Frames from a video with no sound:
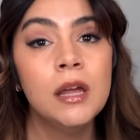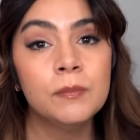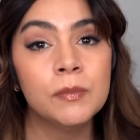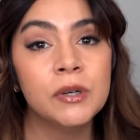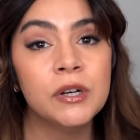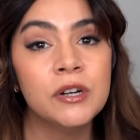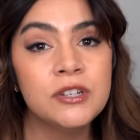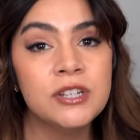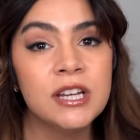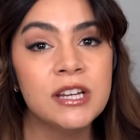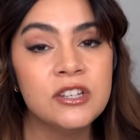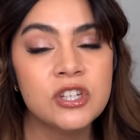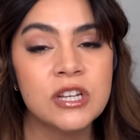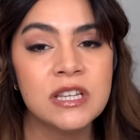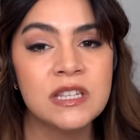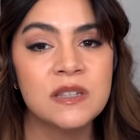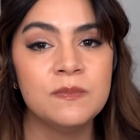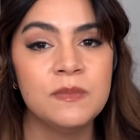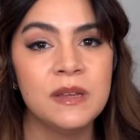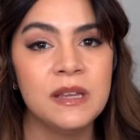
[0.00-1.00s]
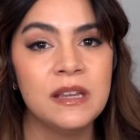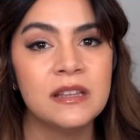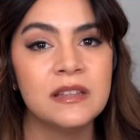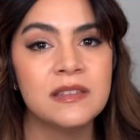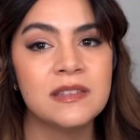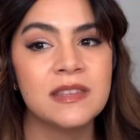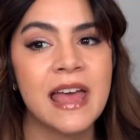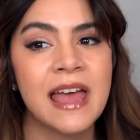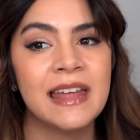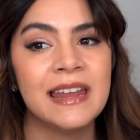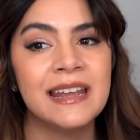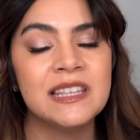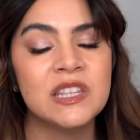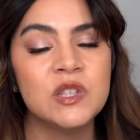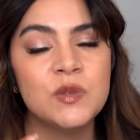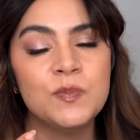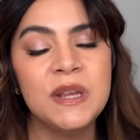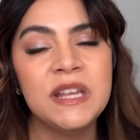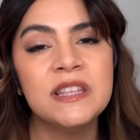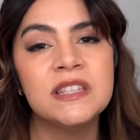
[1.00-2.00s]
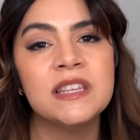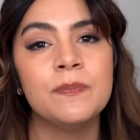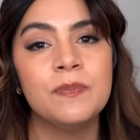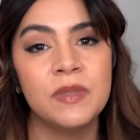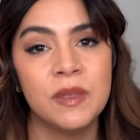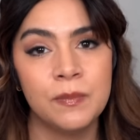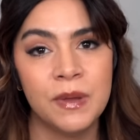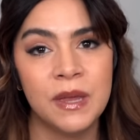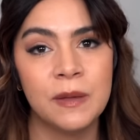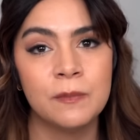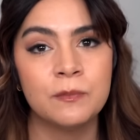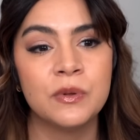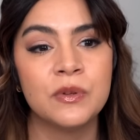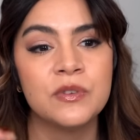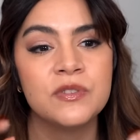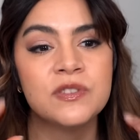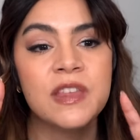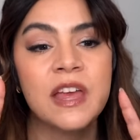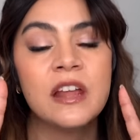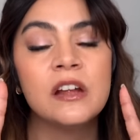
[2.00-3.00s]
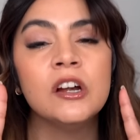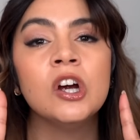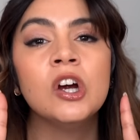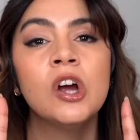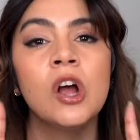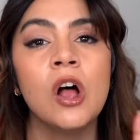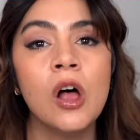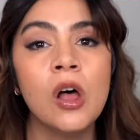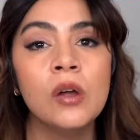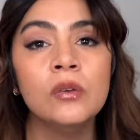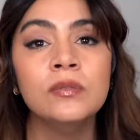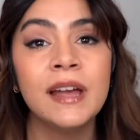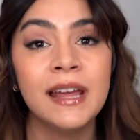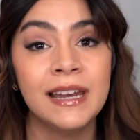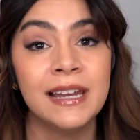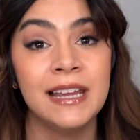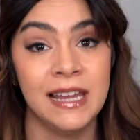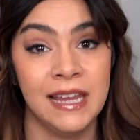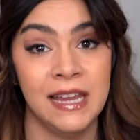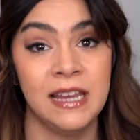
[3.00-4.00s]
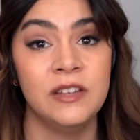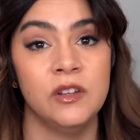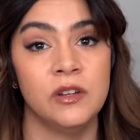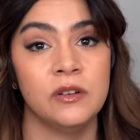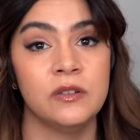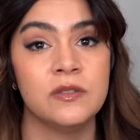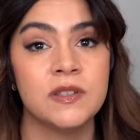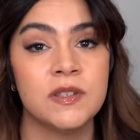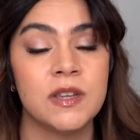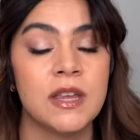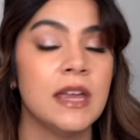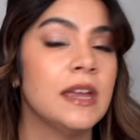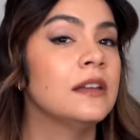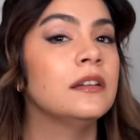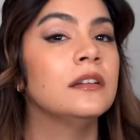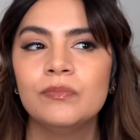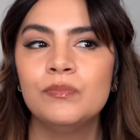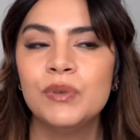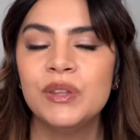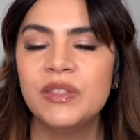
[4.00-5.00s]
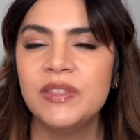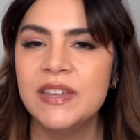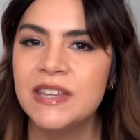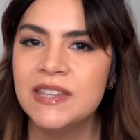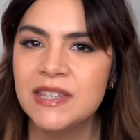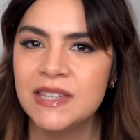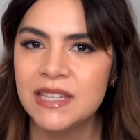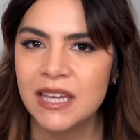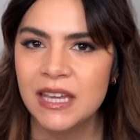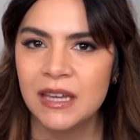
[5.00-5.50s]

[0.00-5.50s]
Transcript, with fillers: Purging just means that it speeds up the pimples that are already in your skin. But this